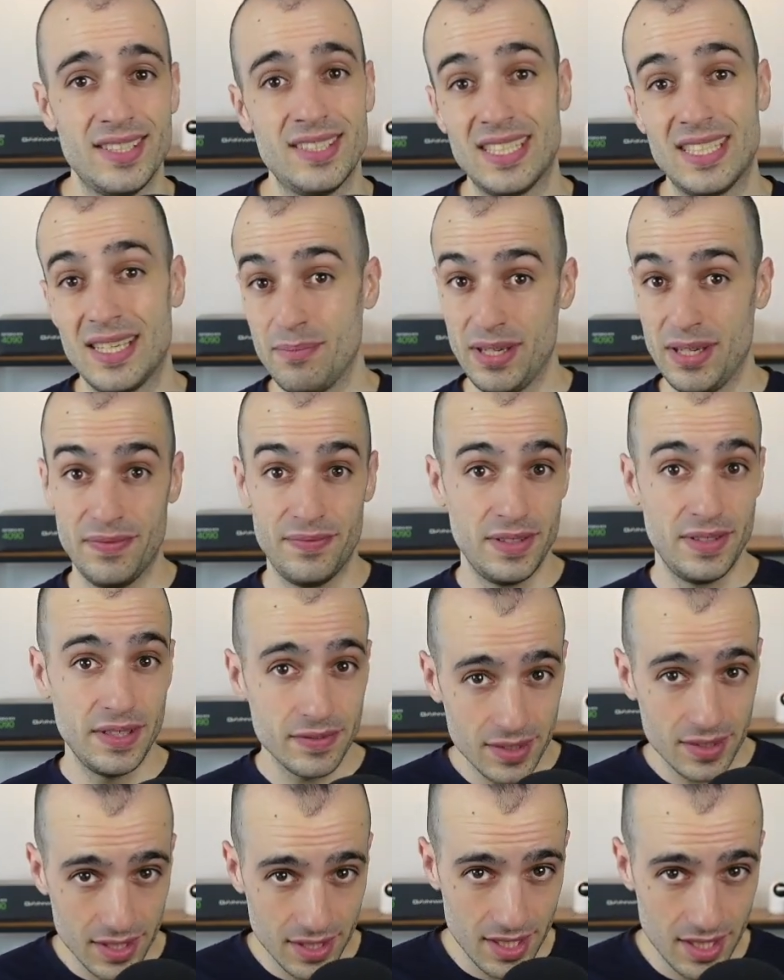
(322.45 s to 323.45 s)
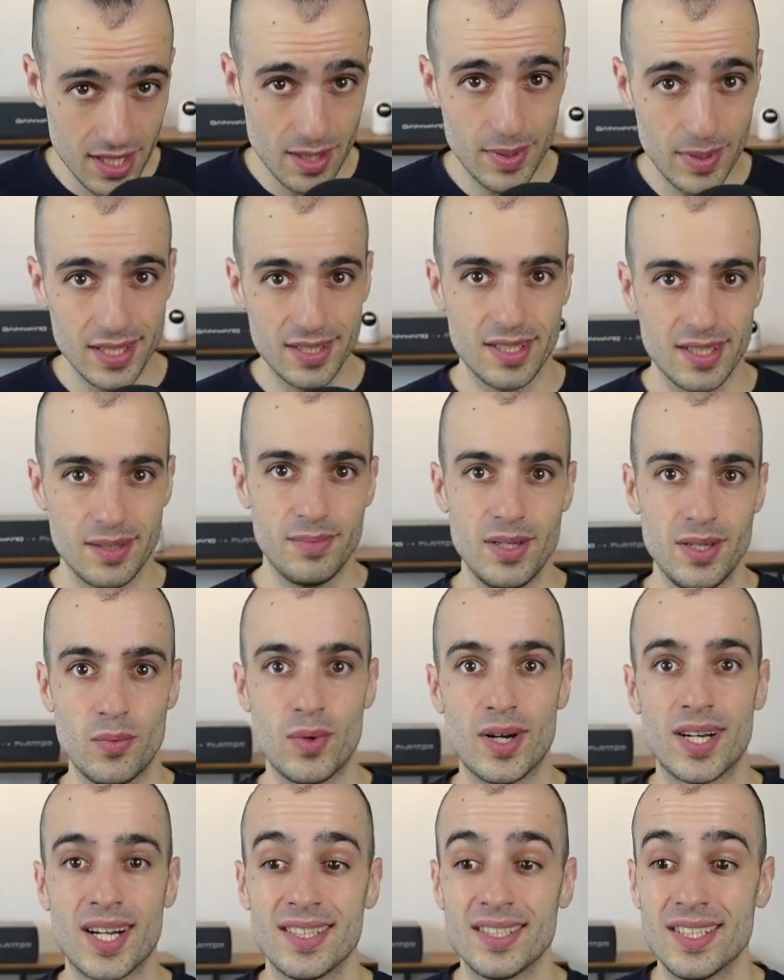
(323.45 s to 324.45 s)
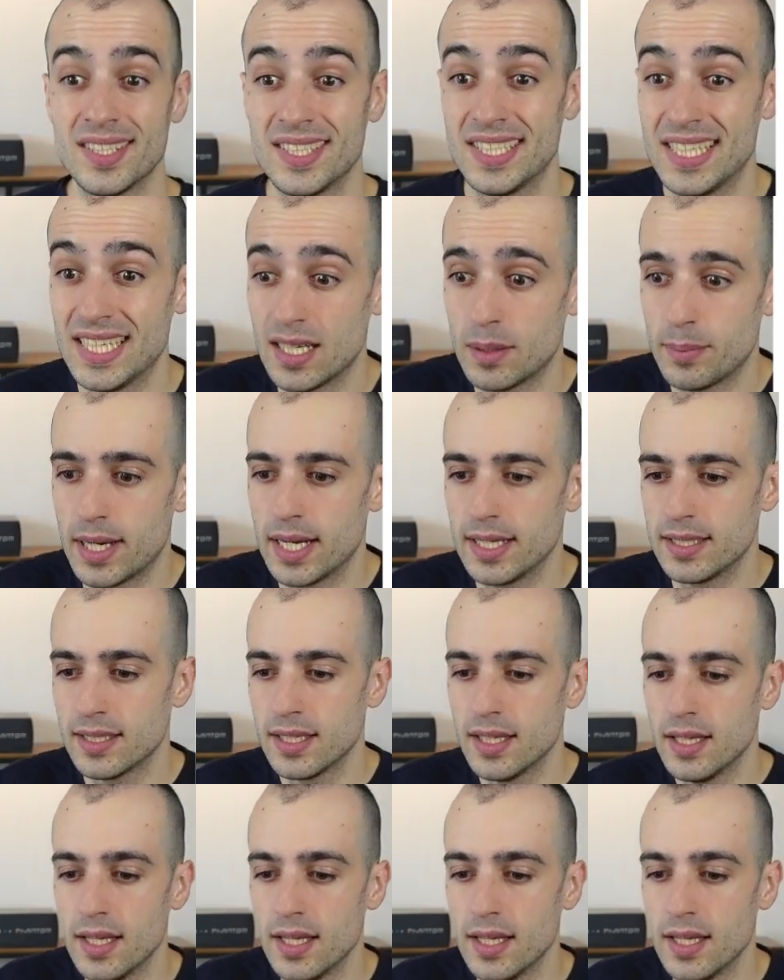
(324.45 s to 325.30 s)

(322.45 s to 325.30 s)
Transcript: it can be 50 gigabyte, can be 100 gigabyte,